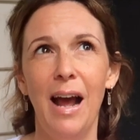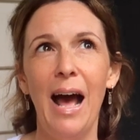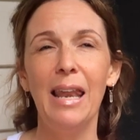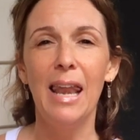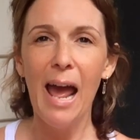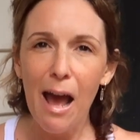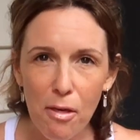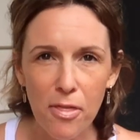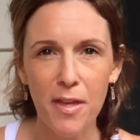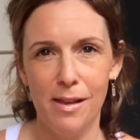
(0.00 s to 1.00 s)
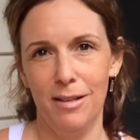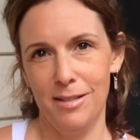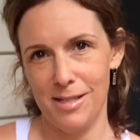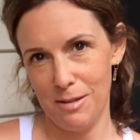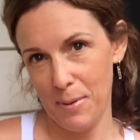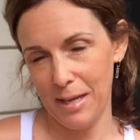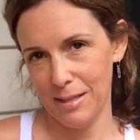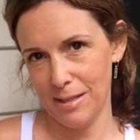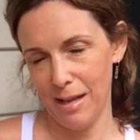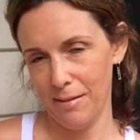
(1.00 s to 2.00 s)
allow things to be
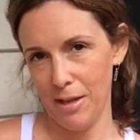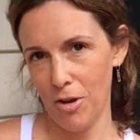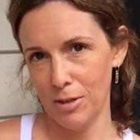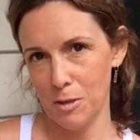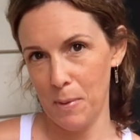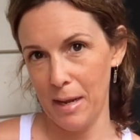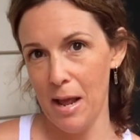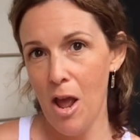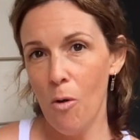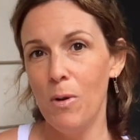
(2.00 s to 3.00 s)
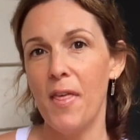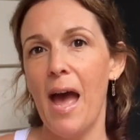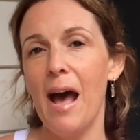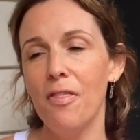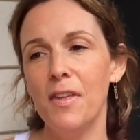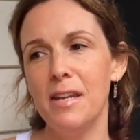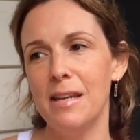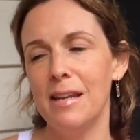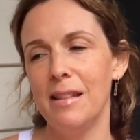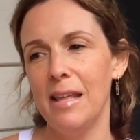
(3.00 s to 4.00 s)
as they're going to be, without
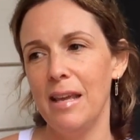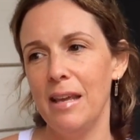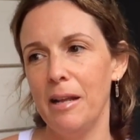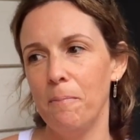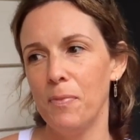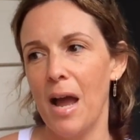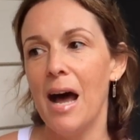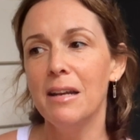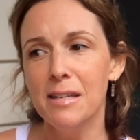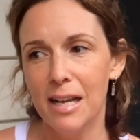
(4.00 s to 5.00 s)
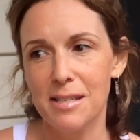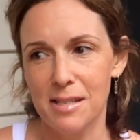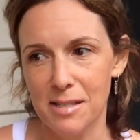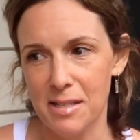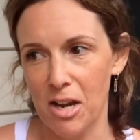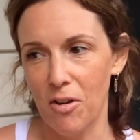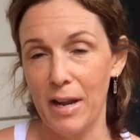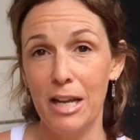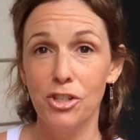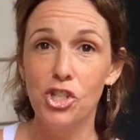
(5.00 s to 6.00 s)
the
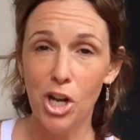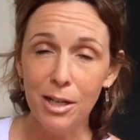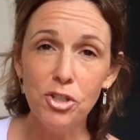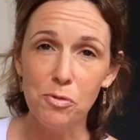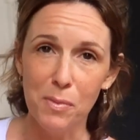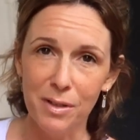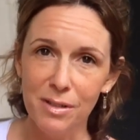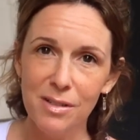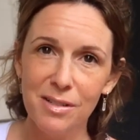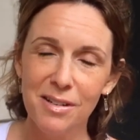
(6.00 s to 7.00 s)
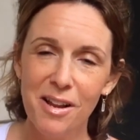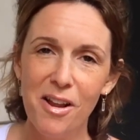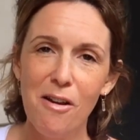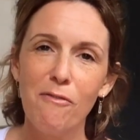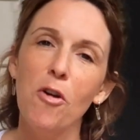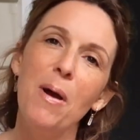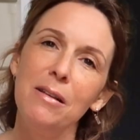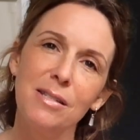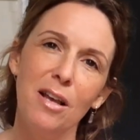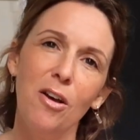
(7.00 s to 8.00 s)
unnecessary judgment from
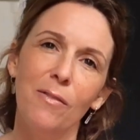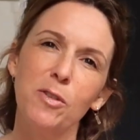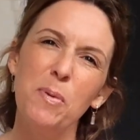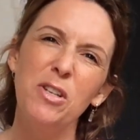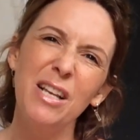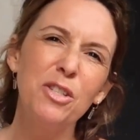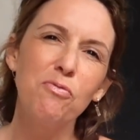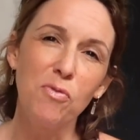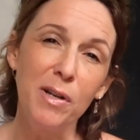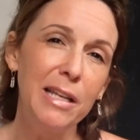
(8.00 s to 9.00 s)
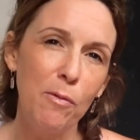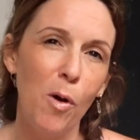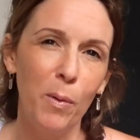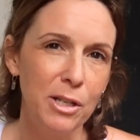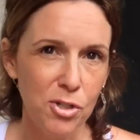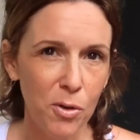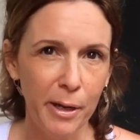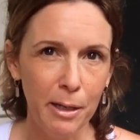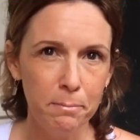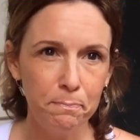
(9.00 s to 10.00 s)
ourselves, because that's really what we're doing.